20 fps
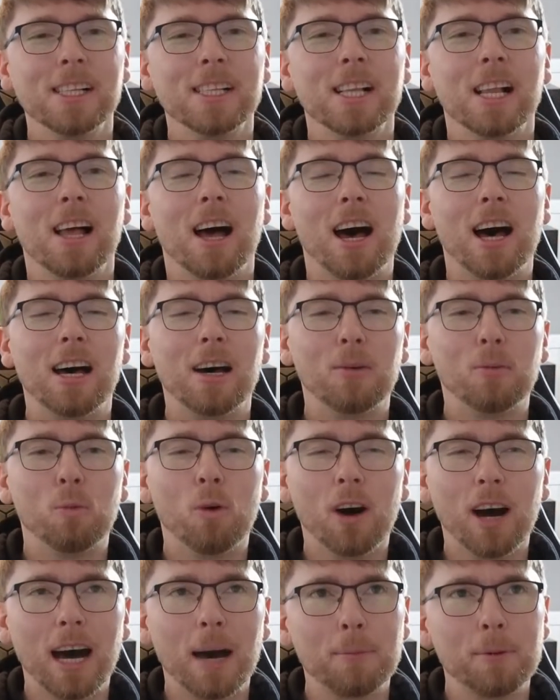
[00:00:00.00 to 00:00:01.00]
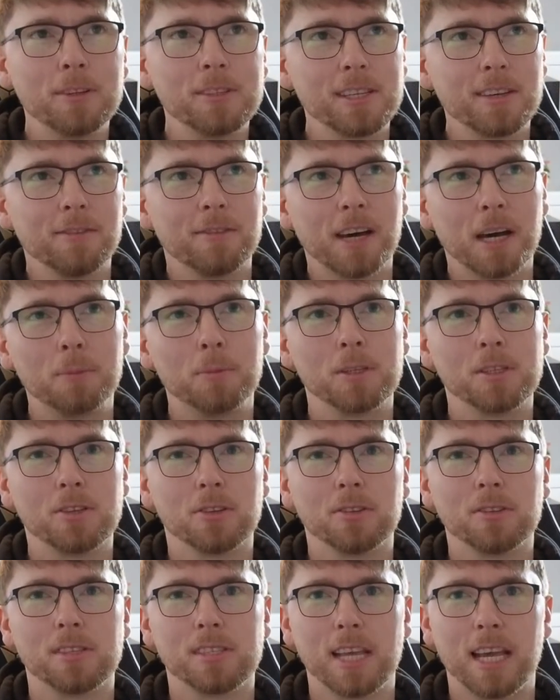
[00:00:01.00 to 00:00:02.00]
What happens if
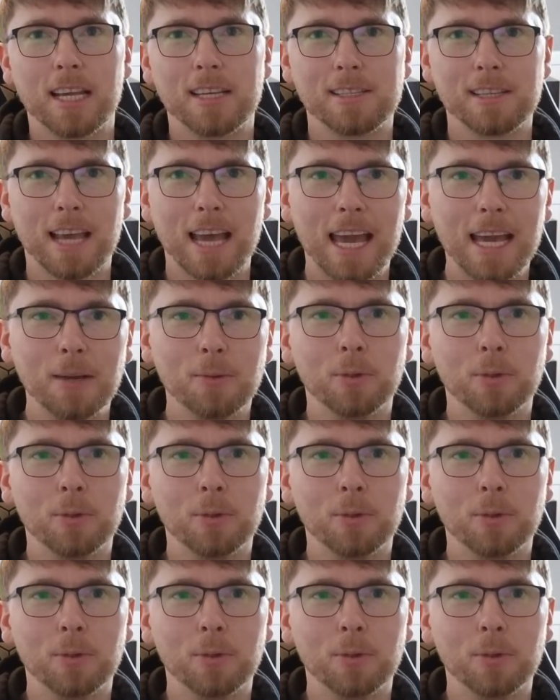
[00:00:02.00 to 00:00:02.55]
Amazon says, hey,